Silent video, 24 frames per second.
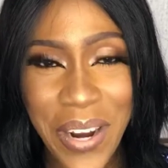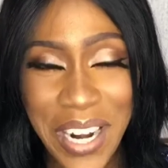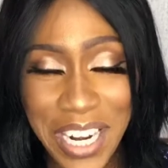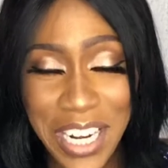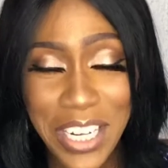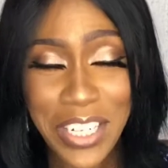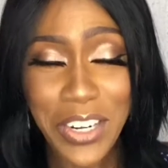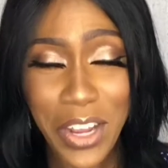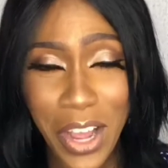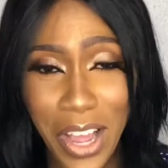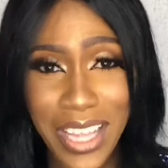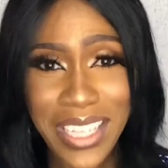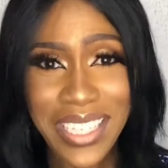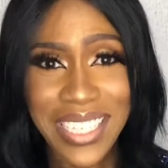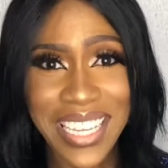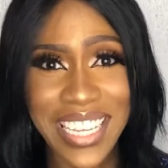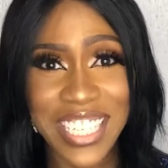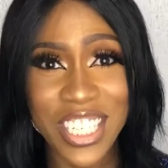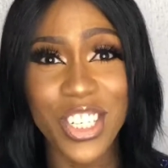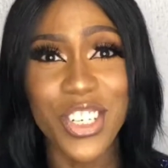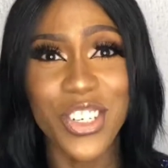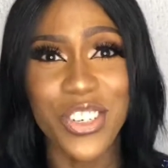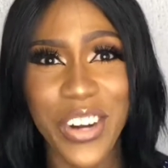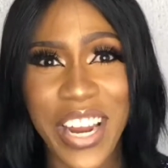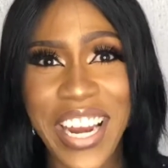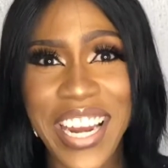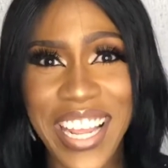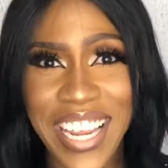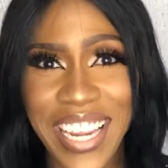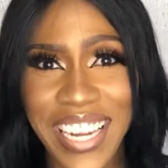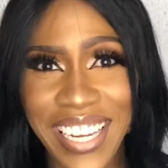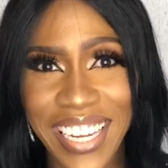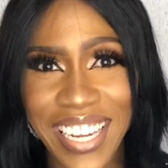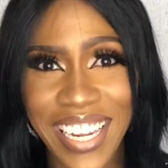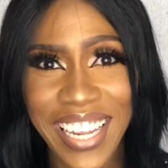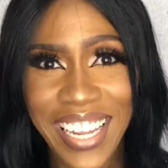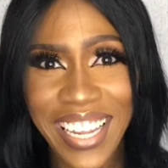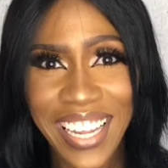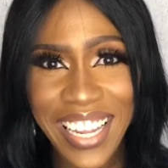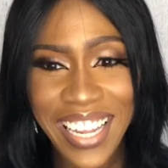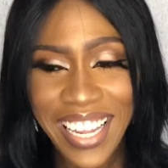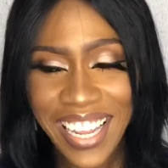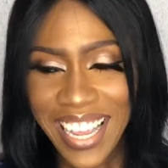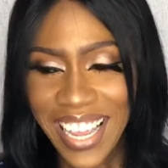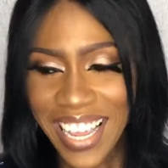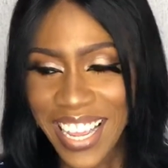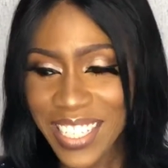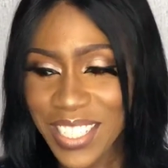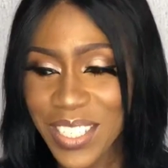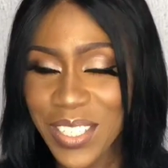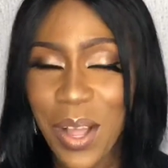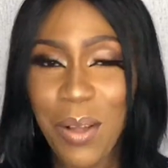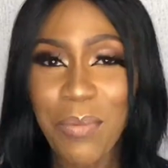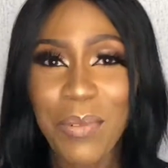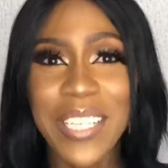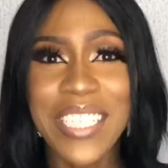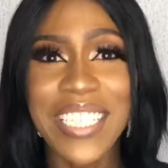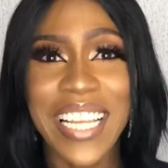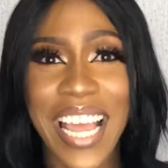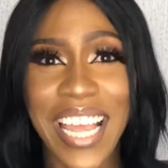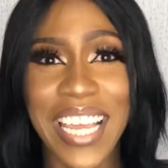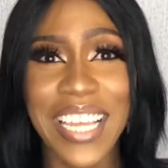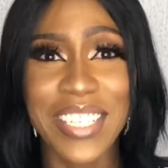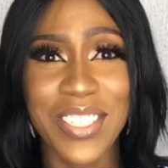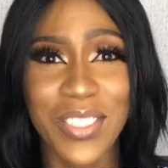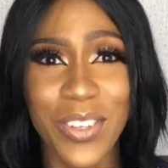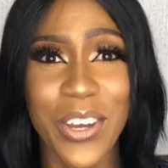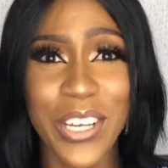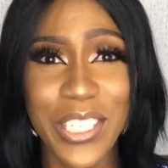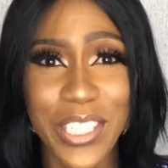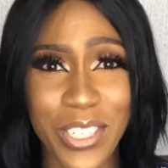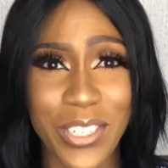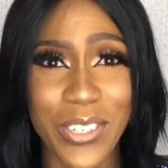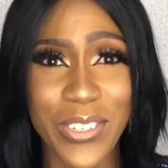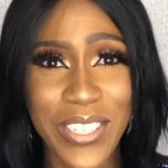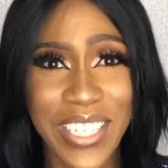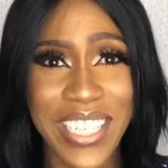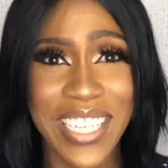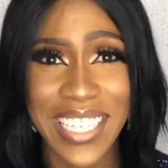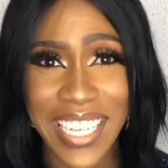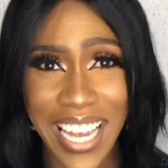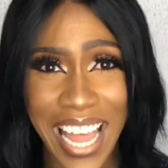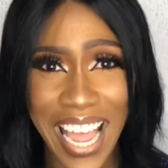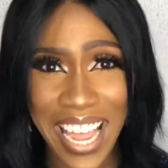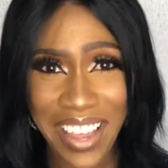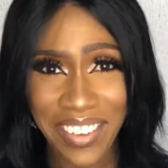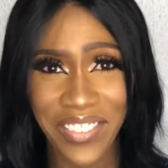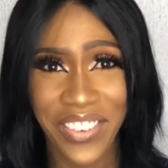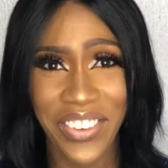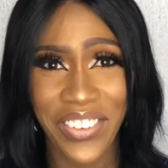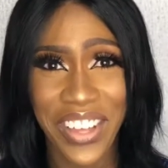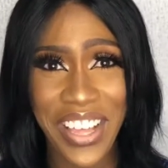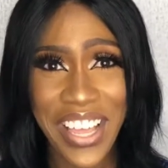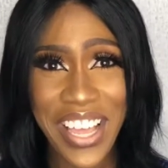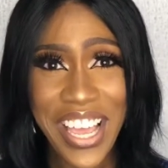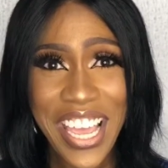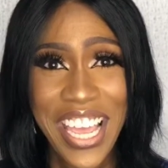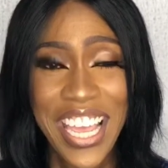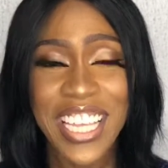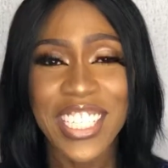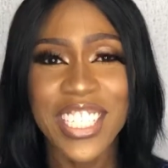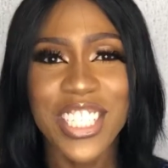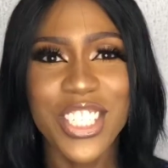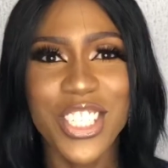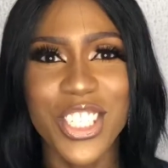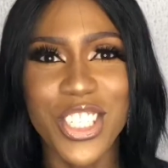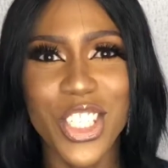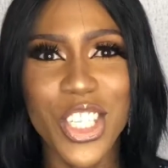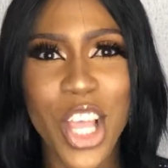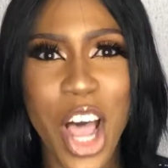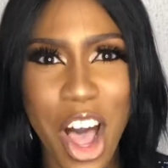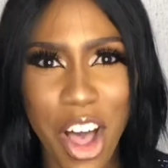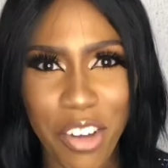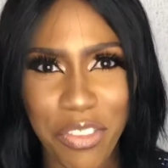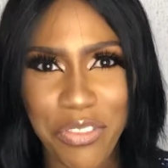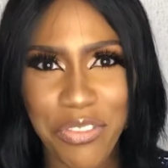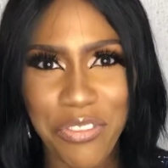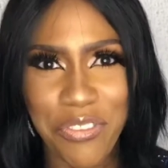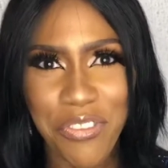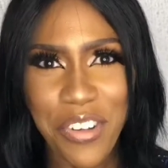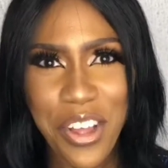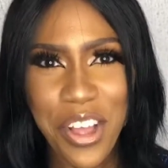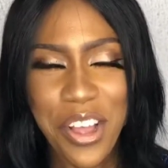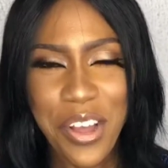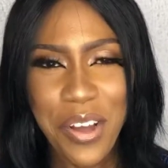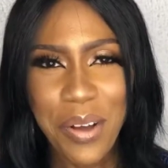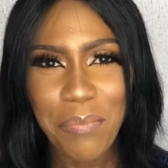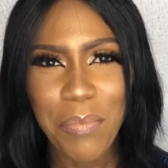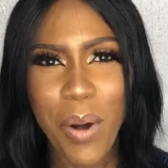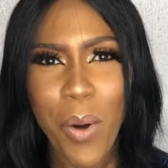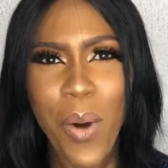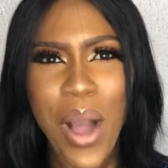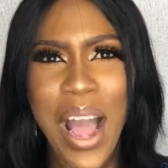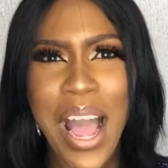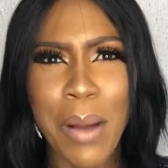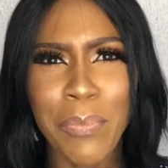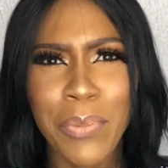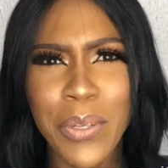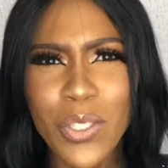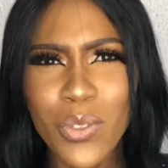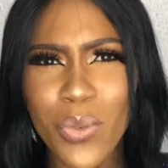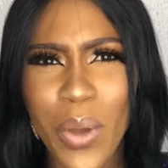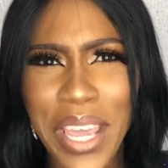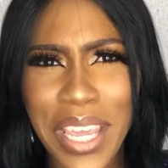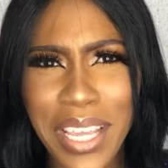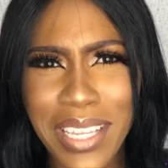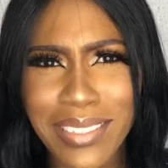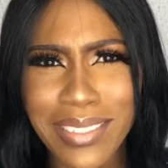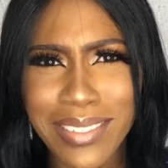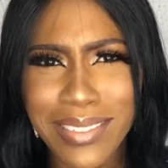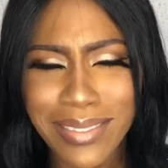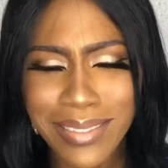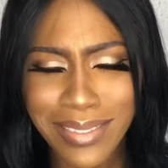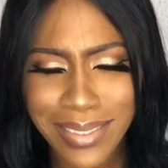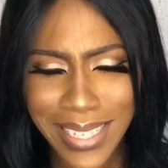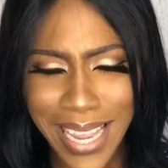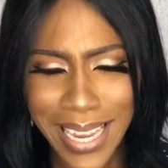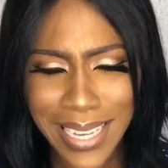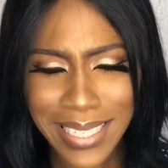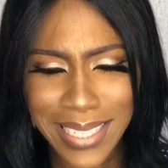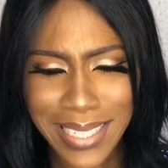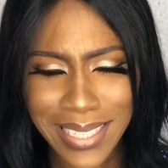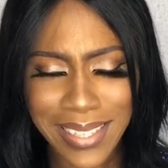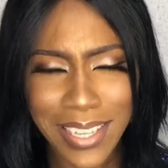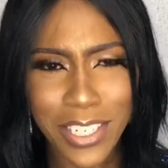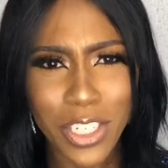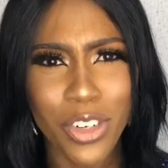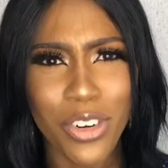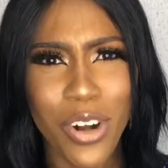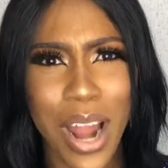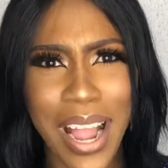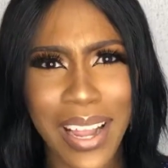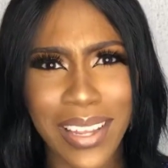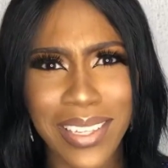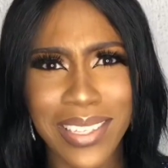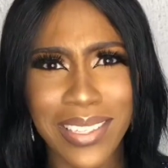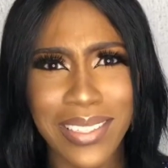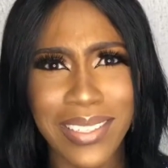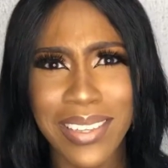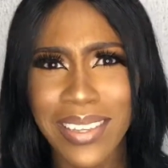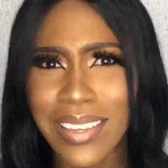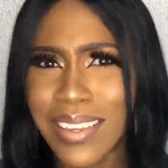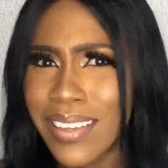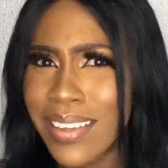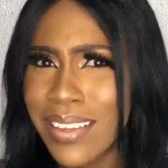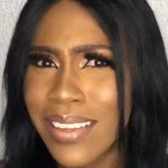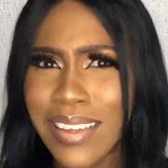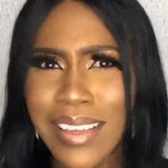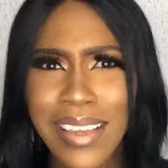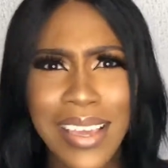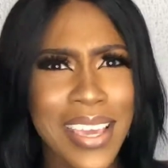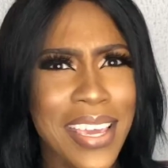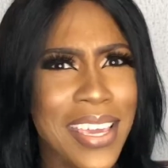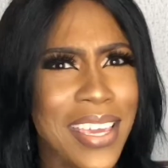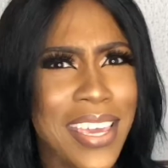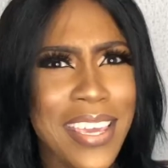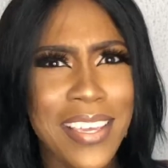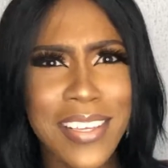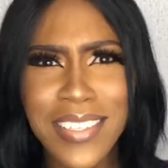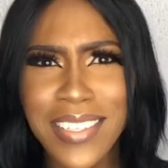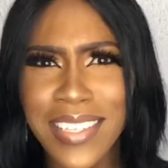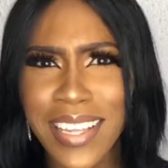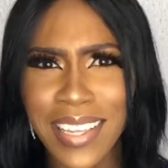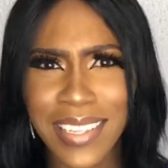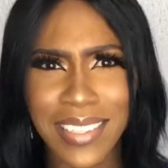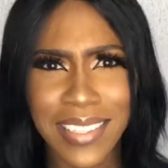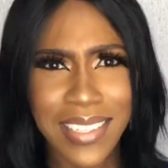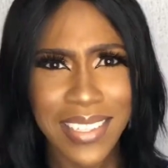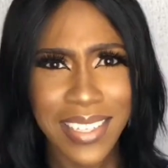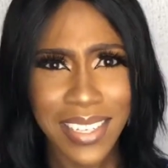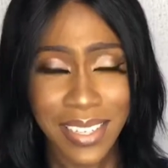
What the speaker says: does his training, it's almost like he's going to lose his life. It's tough. But what happens when he takes the tracks? He kills it.